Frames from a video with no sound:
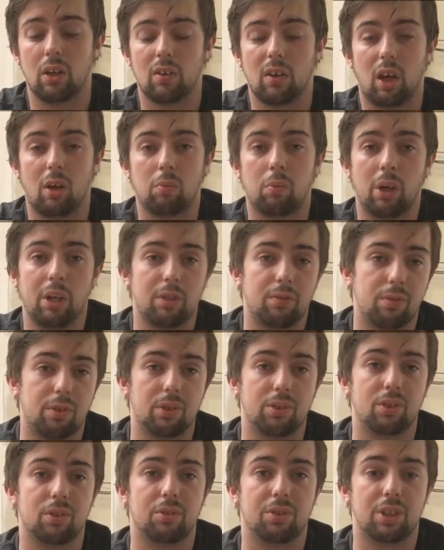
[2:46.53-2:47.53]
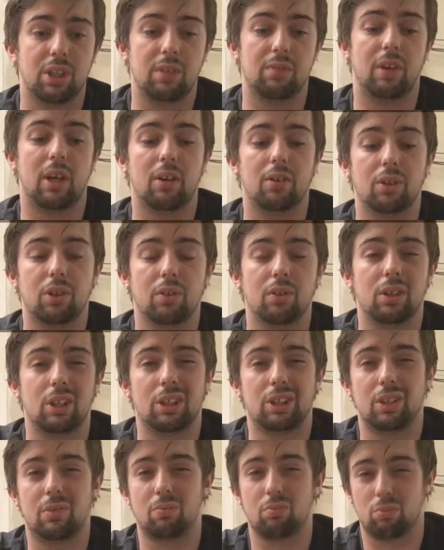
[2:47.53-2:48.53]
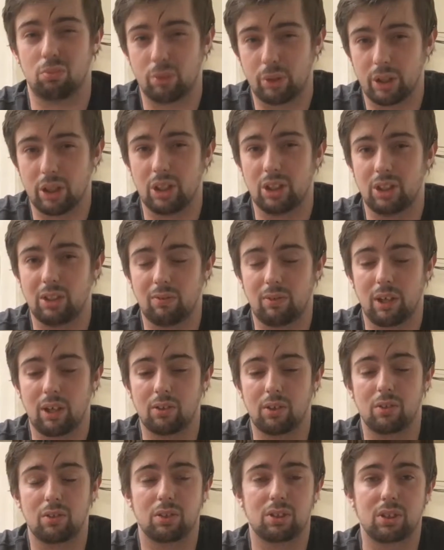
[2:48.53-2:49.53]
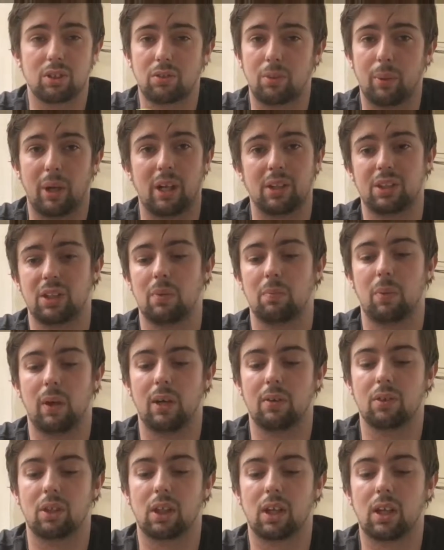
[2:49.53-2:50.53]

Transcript: that I waited for it to devalue, and it didn't really devalue. It's still about a £10